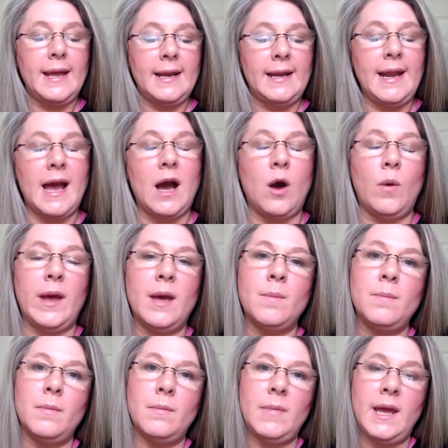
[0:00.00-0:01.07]
Now,
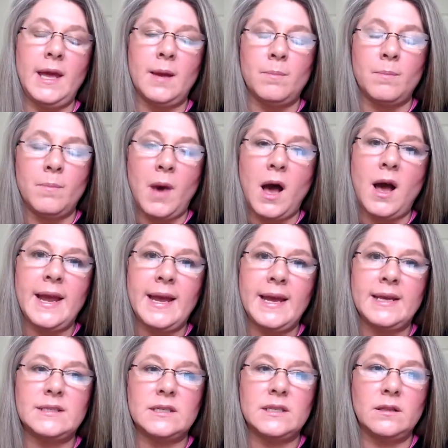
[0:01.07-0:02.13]
it it
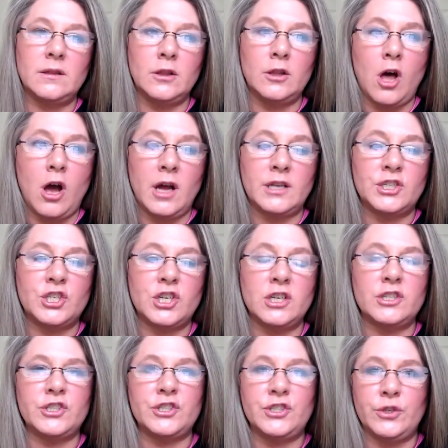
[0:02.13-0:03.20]
might launch
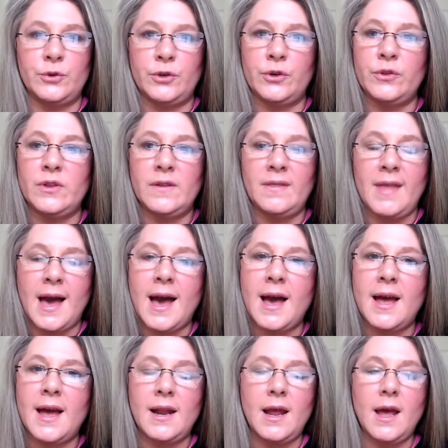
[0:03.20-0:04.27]
sooner than
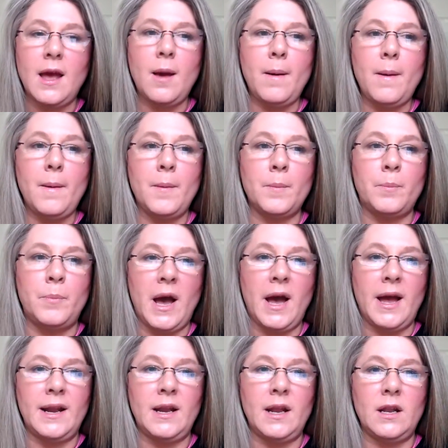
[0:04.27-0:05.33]
that,
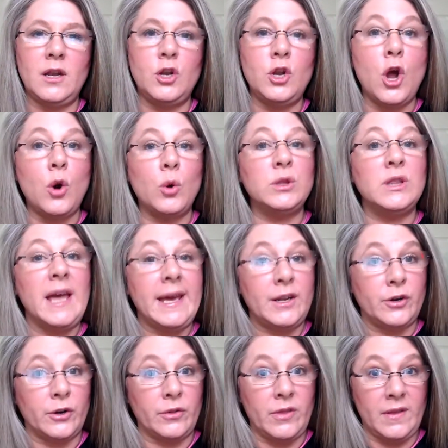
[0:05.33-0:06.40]
but no
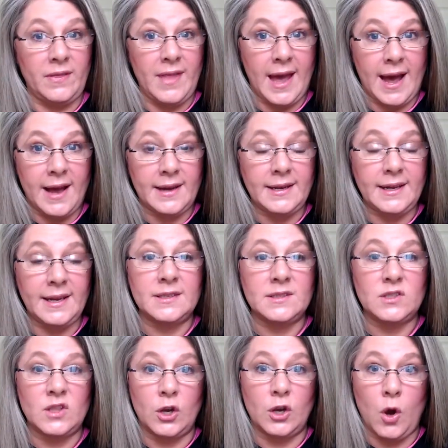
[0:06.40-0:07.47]
later than that is
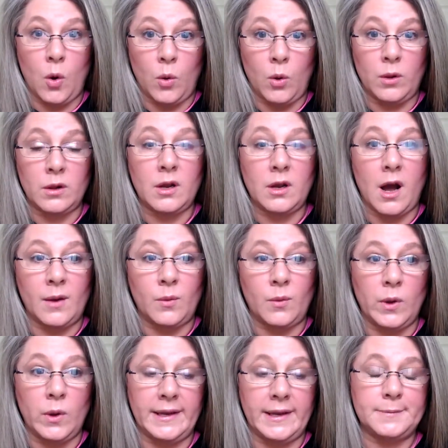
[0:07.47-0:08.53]
the goal, God
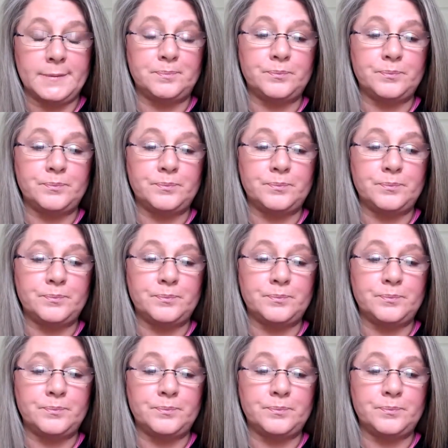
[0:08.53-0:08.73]
willing.